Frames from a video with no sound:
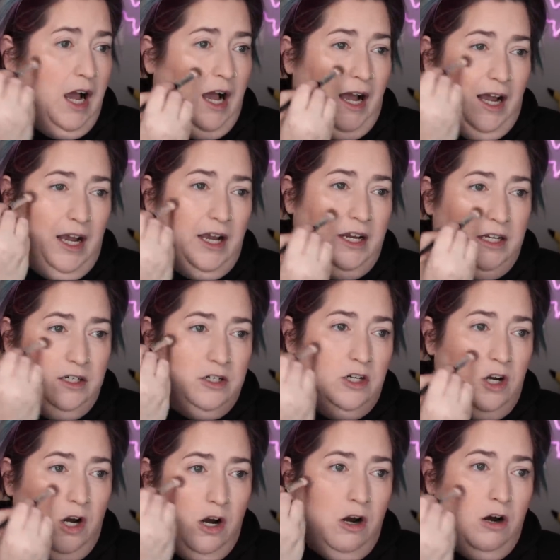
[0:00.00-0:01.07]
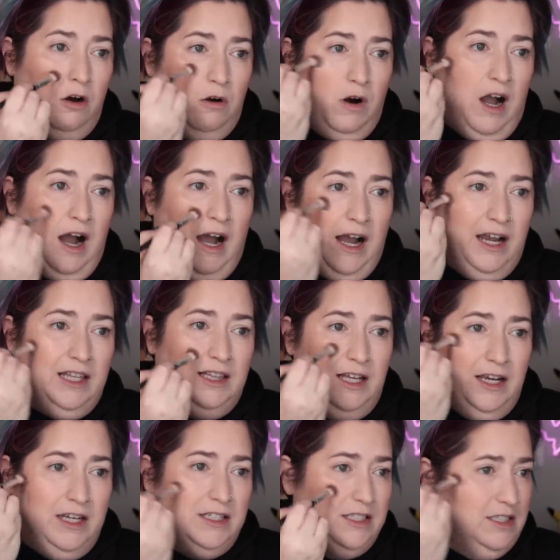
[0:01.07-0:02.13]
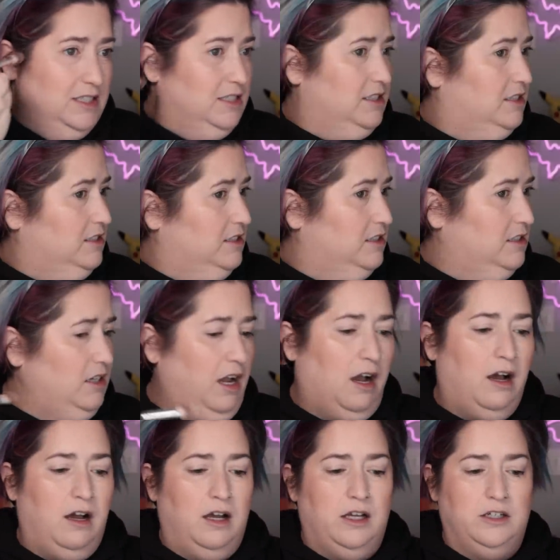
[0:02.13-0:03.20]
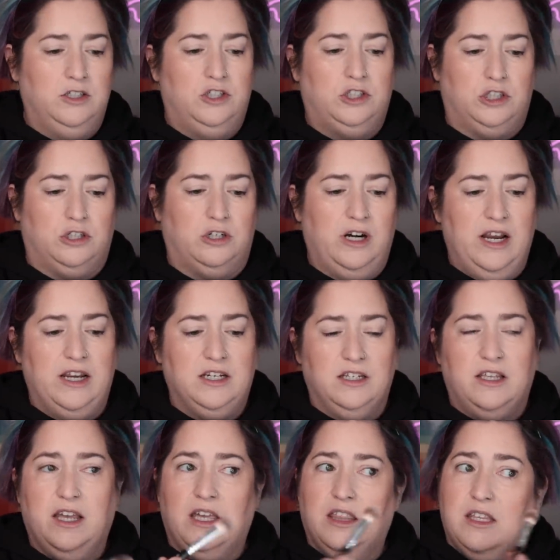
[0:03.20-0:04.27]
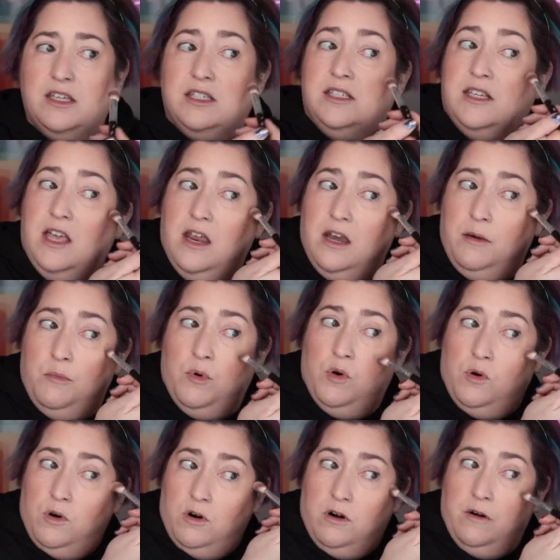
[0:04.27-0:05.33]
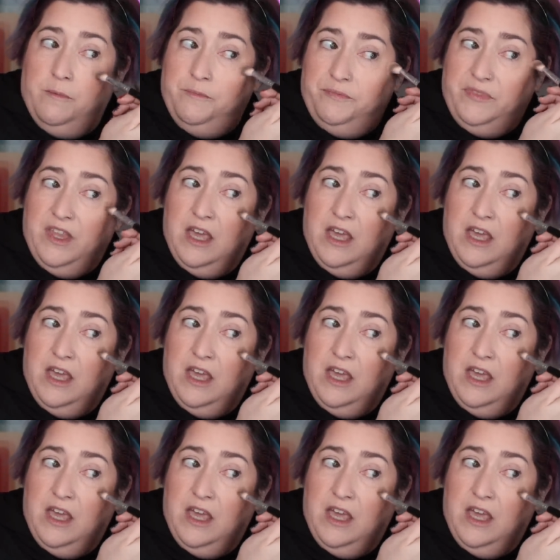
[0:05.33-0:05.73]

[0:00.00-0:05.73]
I know highlight isn't on trend like this anymore.